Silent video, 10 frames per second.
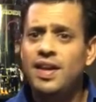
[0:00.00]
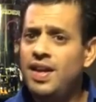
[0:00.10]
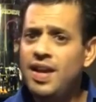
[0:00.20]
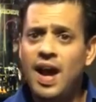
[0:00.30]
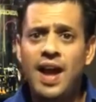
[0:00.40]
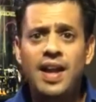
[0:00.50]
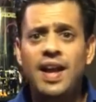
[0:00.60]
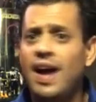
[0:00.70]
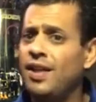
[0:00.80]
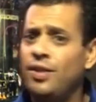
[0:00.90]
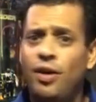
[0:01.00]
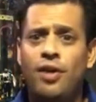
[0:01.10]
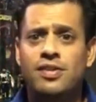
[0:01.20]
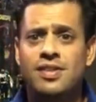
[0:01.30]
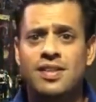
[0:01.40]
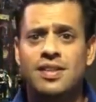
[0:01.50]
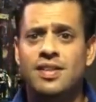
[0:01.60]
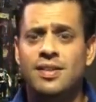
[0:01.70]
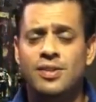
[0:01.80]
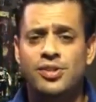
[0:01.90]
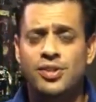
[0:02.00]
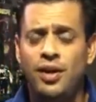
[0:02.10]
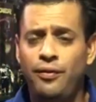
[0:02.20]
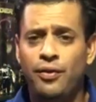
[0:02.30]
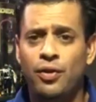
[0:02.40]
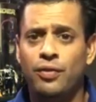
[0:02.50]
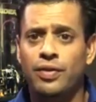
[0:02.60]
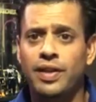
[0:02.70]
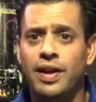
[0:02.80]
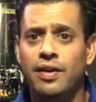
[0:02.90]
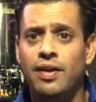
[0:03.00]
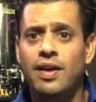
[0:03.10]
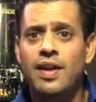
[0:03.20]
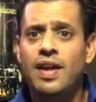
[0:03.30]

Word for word: He kind of got lost in the shuffle over there.